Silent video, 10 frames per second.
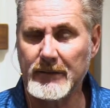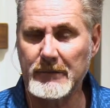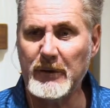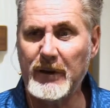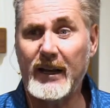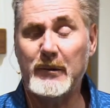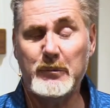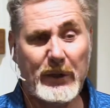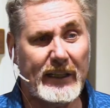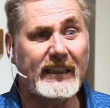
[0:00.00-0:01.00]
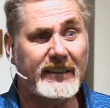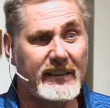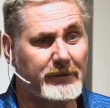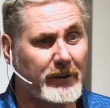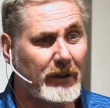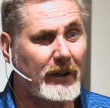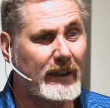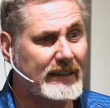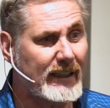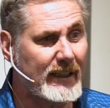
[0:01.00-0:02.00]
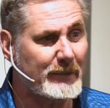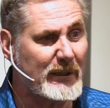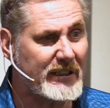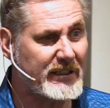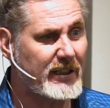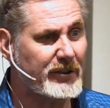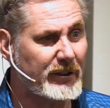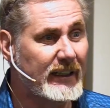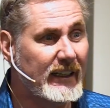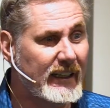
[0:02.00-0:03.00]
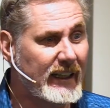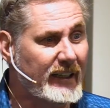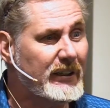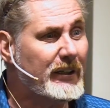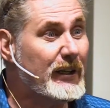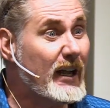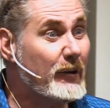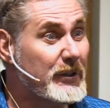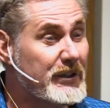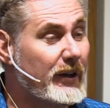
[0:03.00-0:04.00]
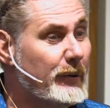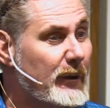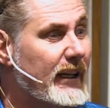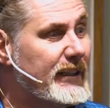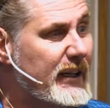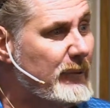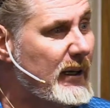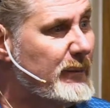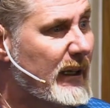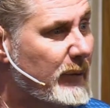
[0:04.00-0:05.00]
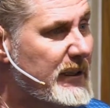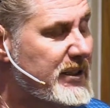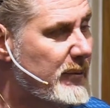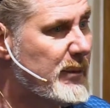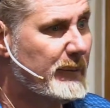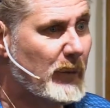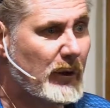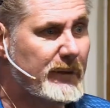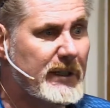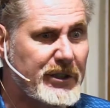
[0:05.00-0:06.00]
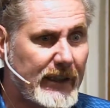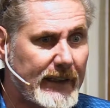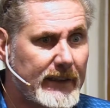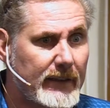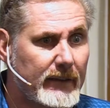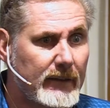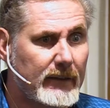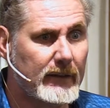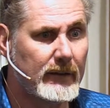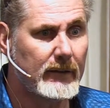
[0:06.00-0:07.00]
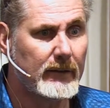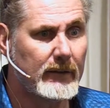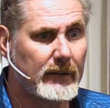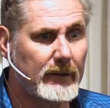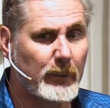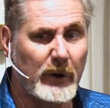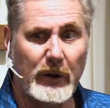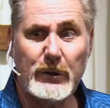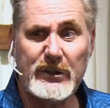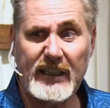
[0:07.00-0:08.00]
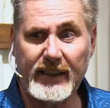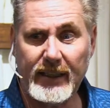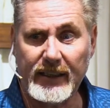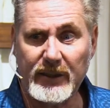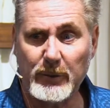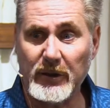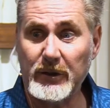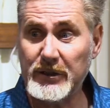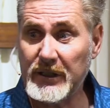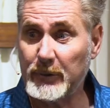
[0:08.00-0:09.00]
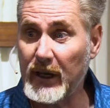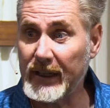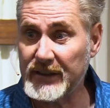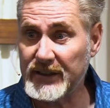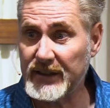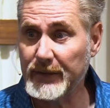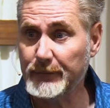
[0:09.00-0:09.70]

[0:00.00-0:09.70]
We've had it pretty easy for a long time in this country, even though now we're starting to realize hey, wait a minute, we should have been more vigilant. We're losing things, we're losing rights.